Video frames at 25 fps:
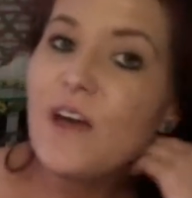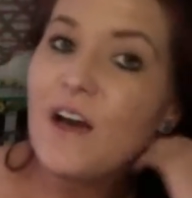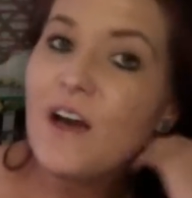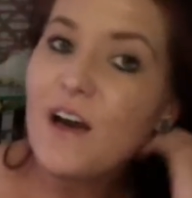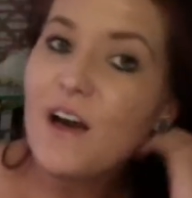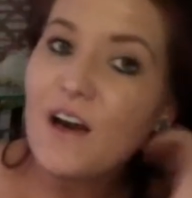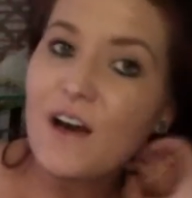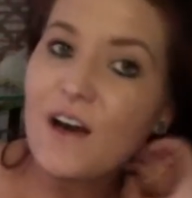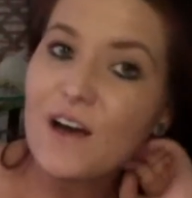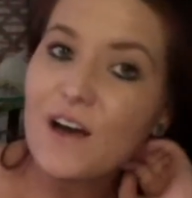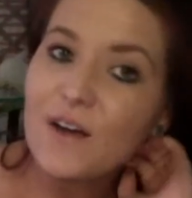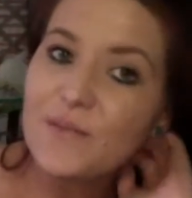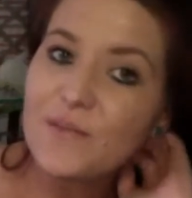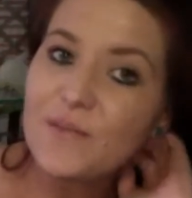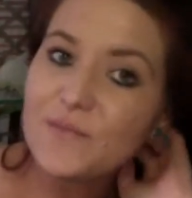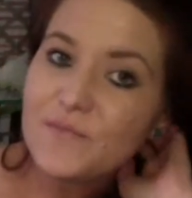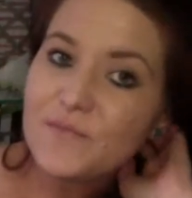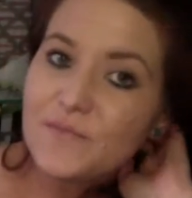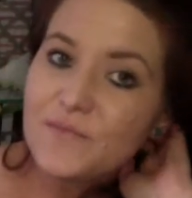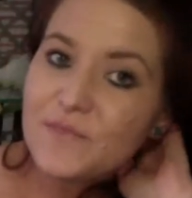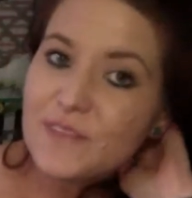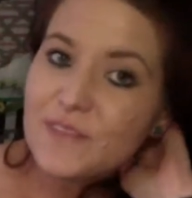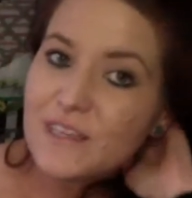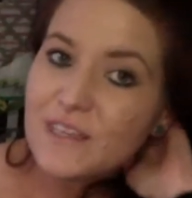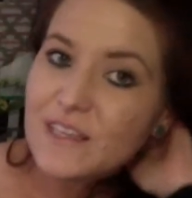
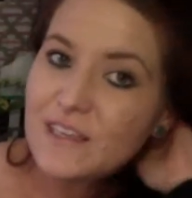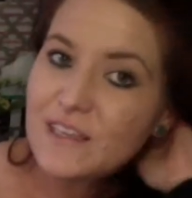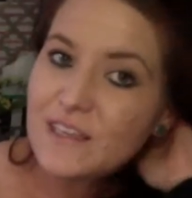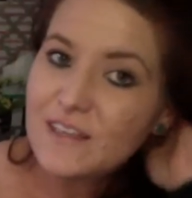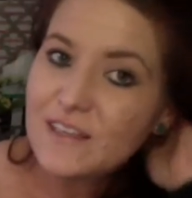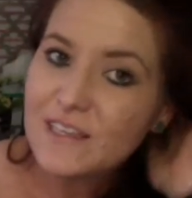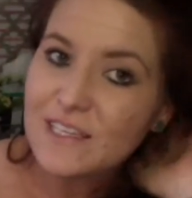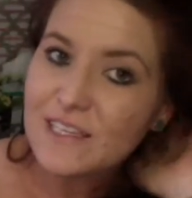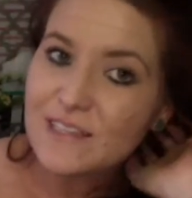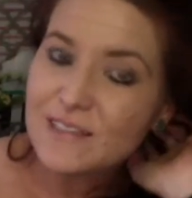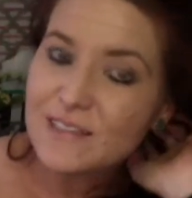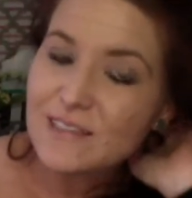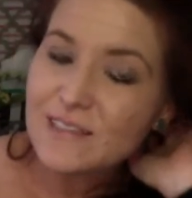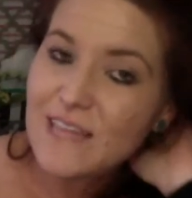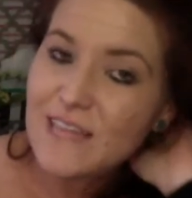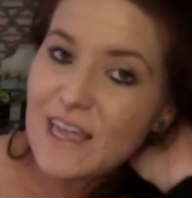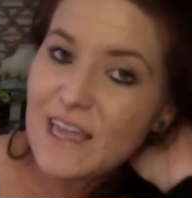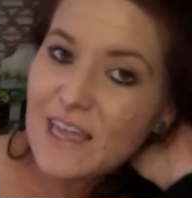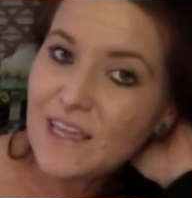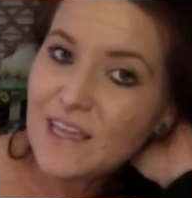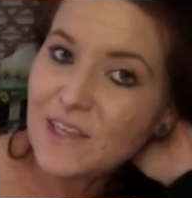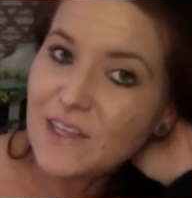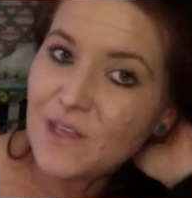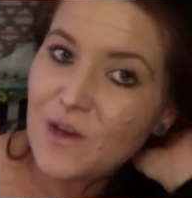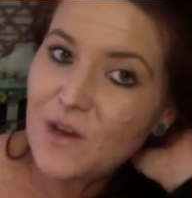And at least say,
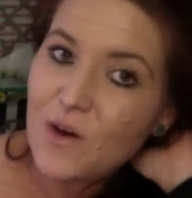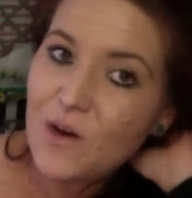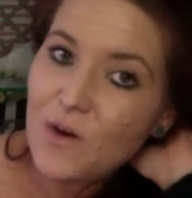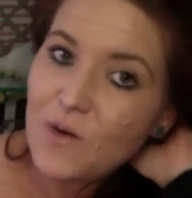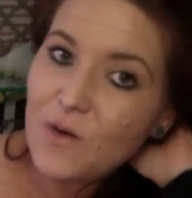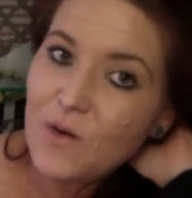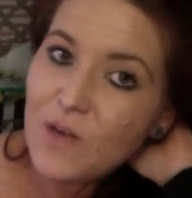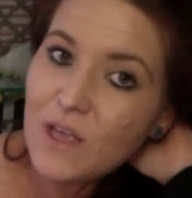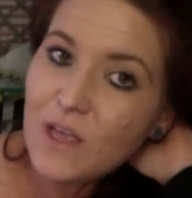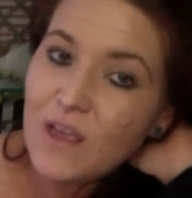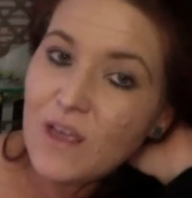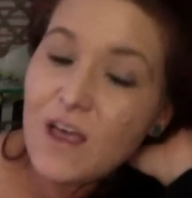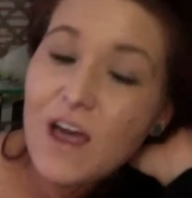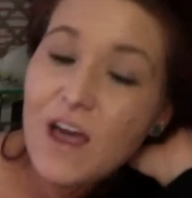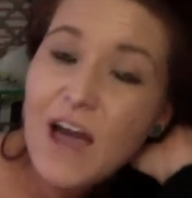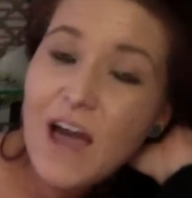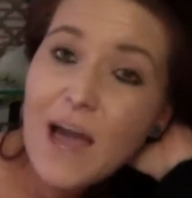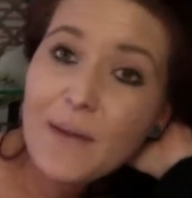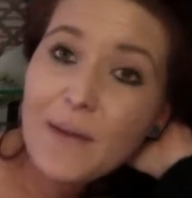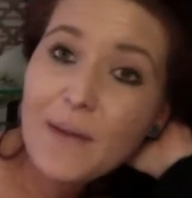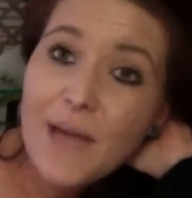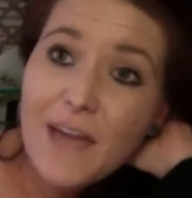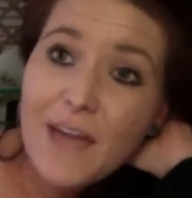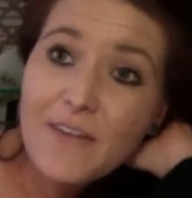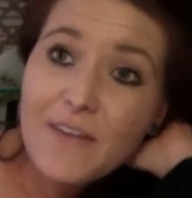you know,
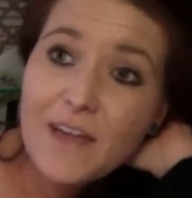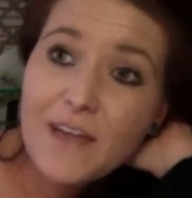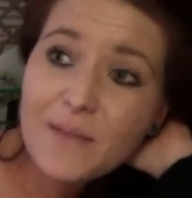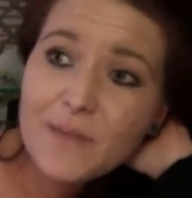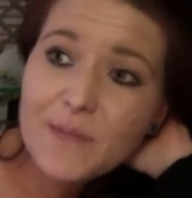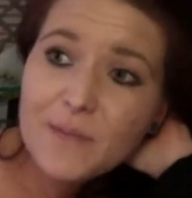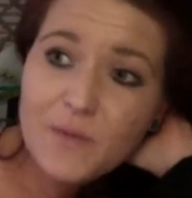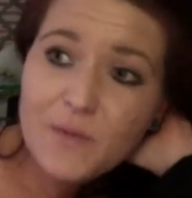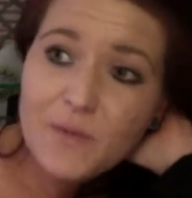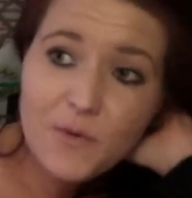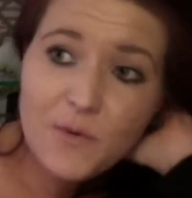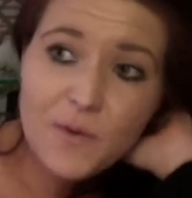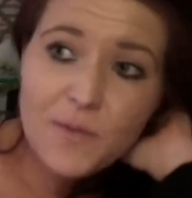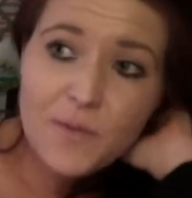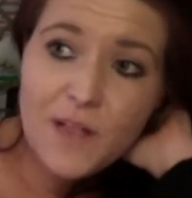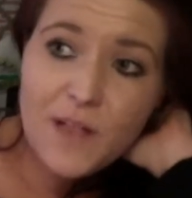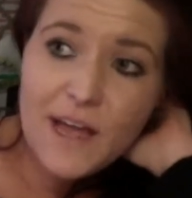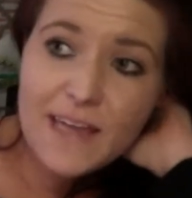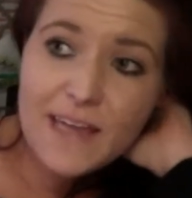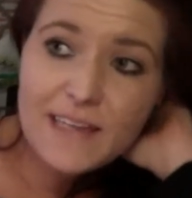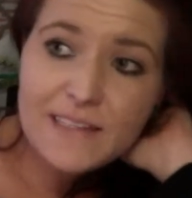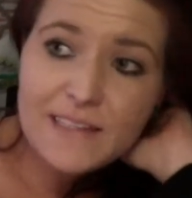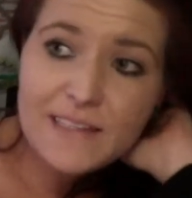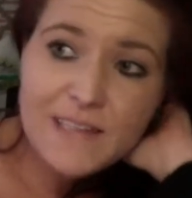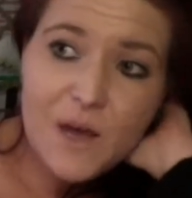I've had people
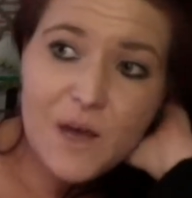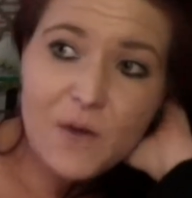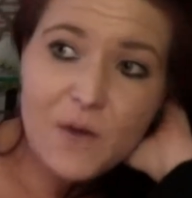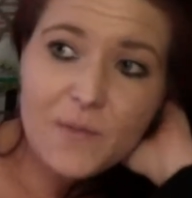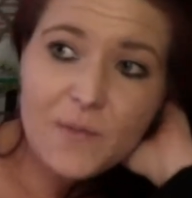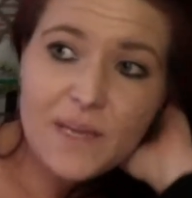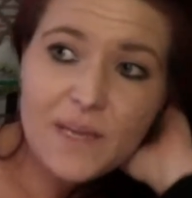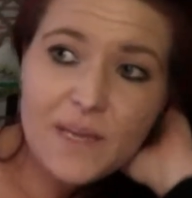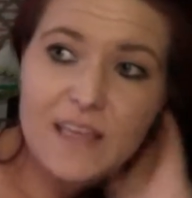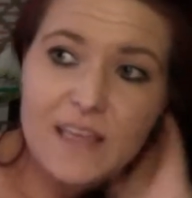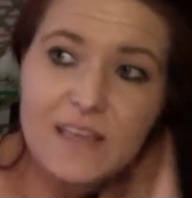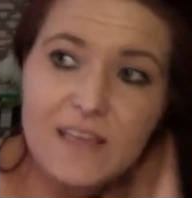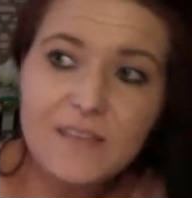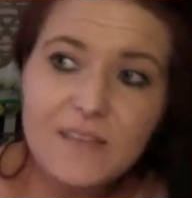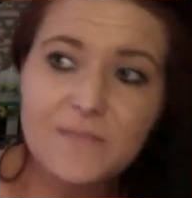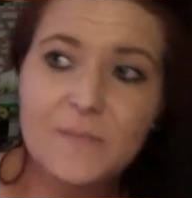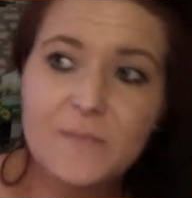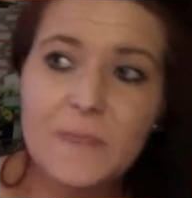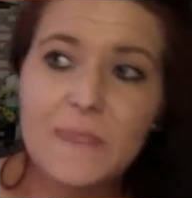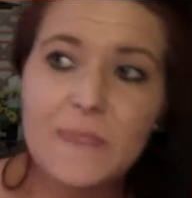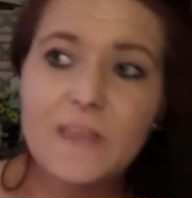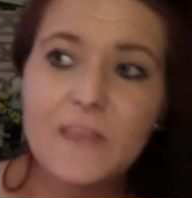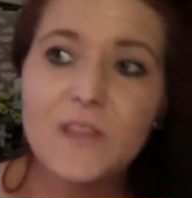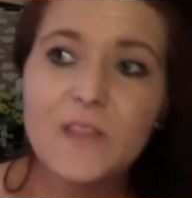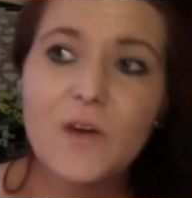reply and tell me,
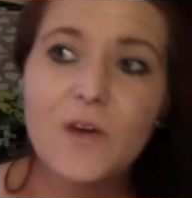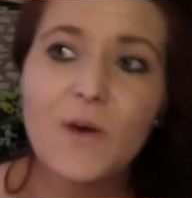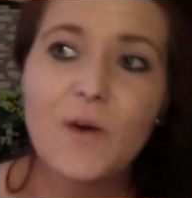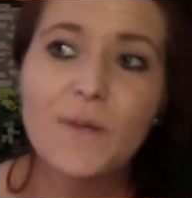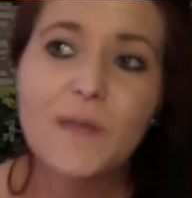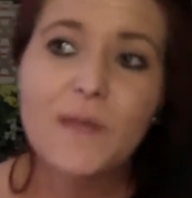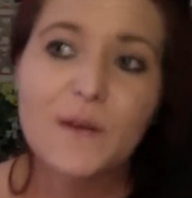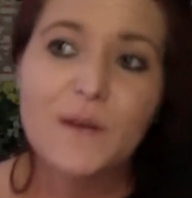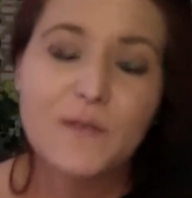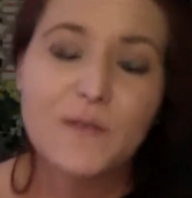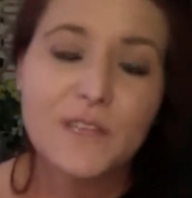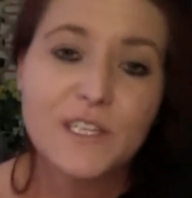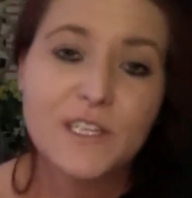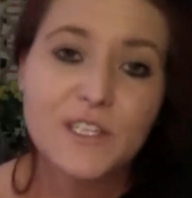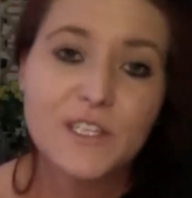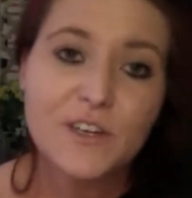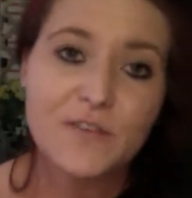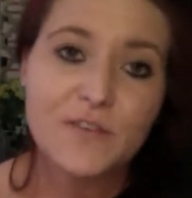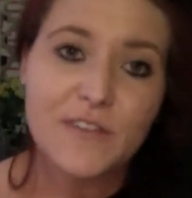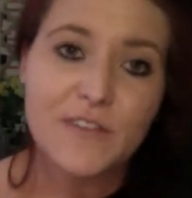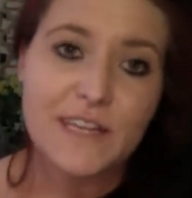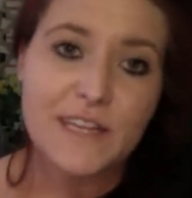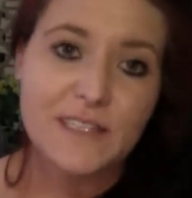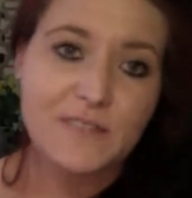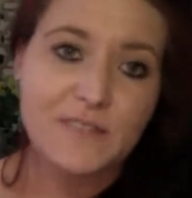you know, I'm not really sure
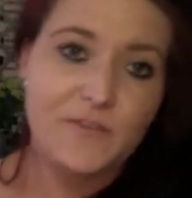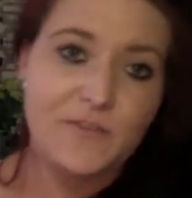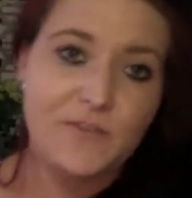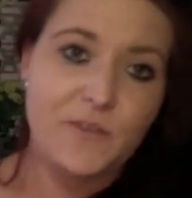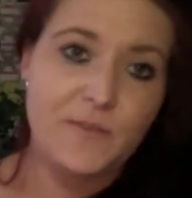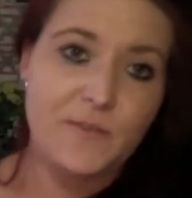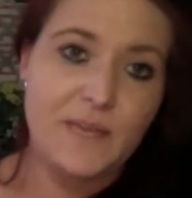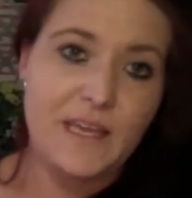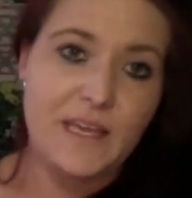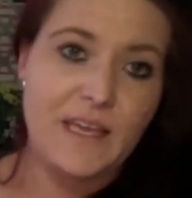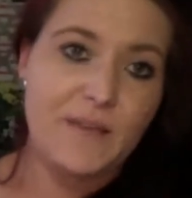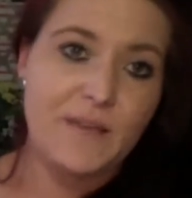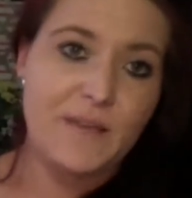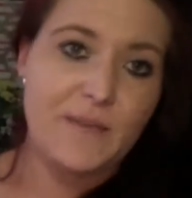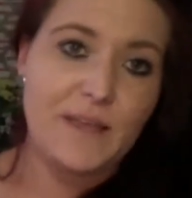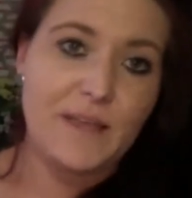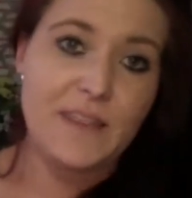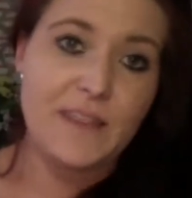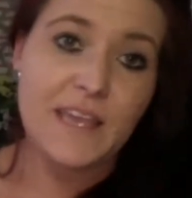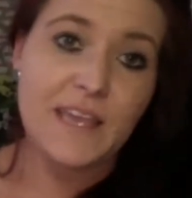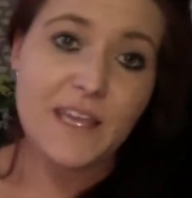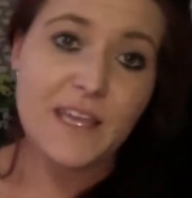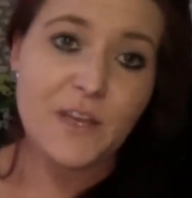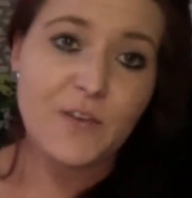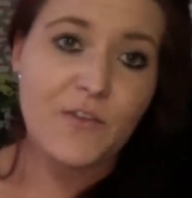if that's for me, but
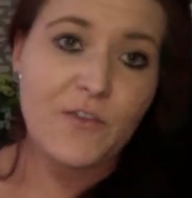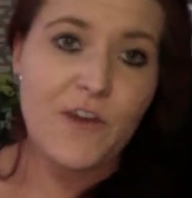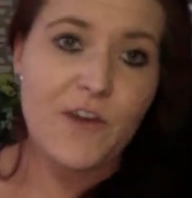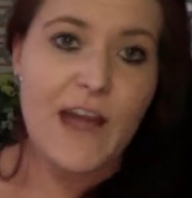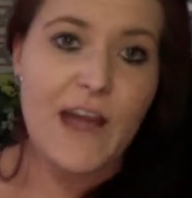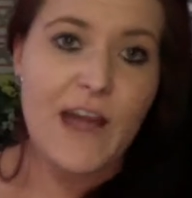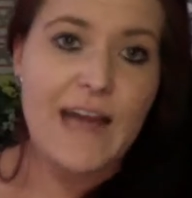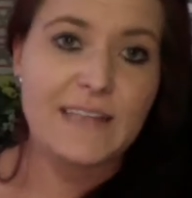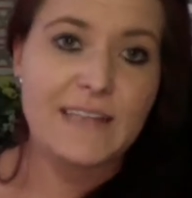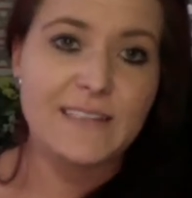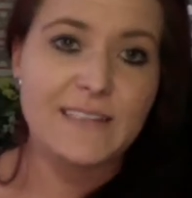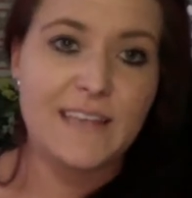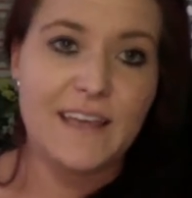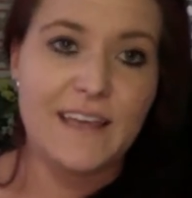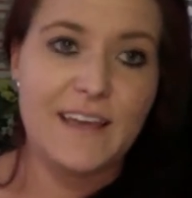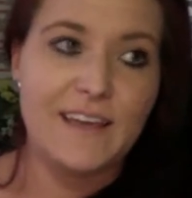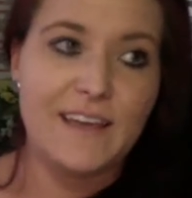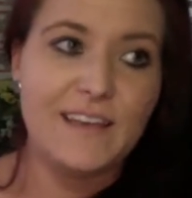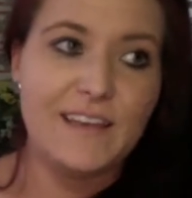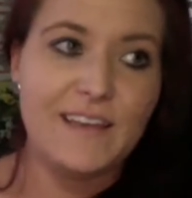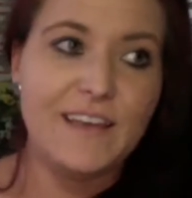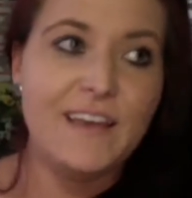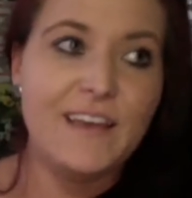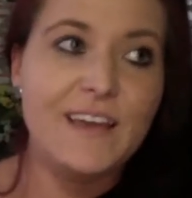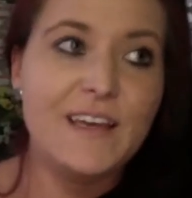thank you for
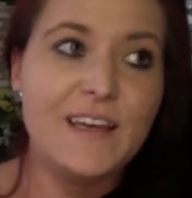asking.